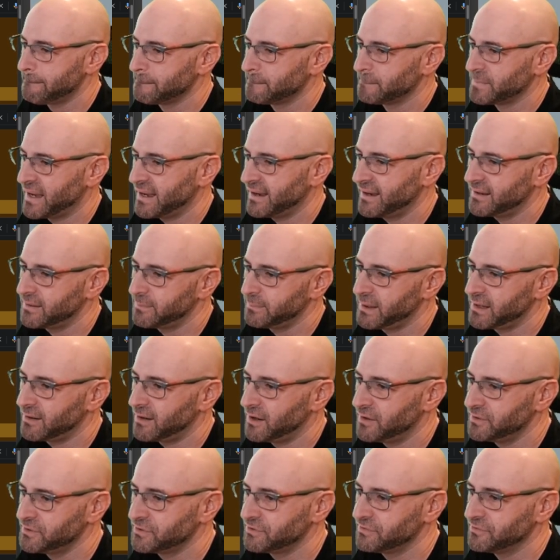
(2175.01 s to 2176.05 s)
I had about
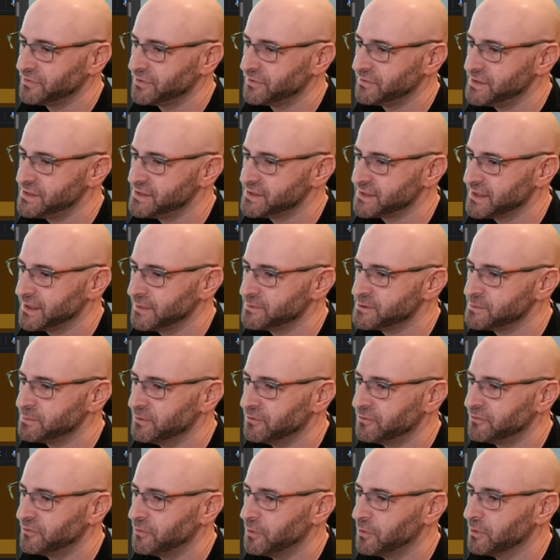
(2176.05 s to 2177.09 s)
150 subs
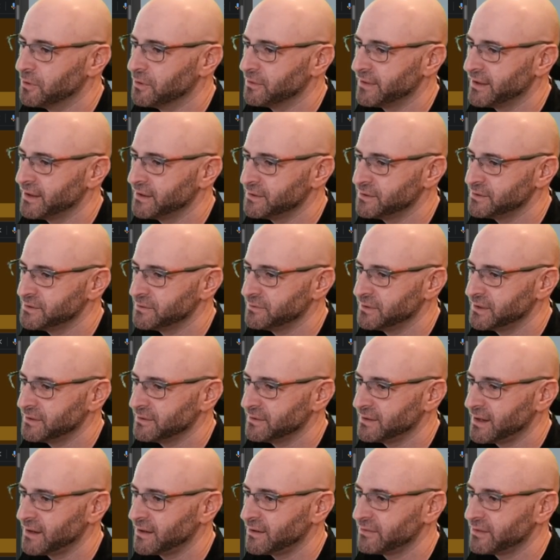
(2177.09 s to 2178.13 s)
before that YouTube video.
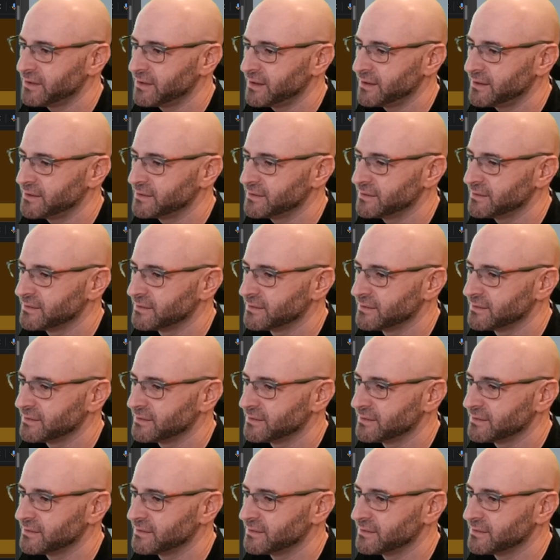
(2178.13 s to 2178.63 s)
Now I have 1,000.